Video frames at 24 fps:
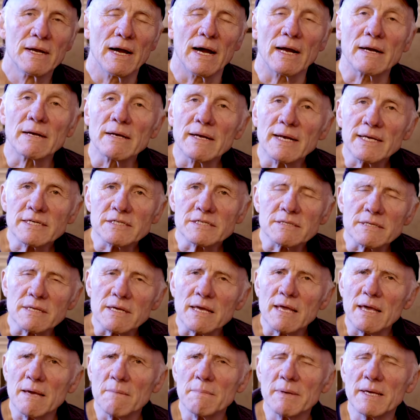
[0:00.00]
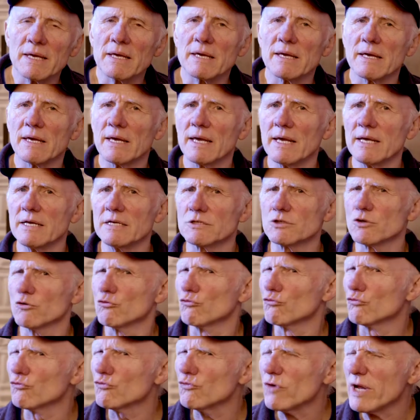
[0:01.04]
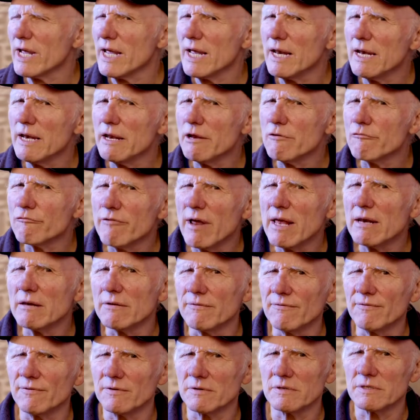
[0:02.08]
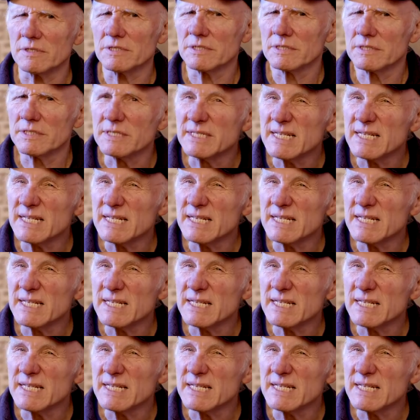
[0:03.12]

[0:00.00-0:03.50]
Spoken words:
Unless the gimmick is really relevant,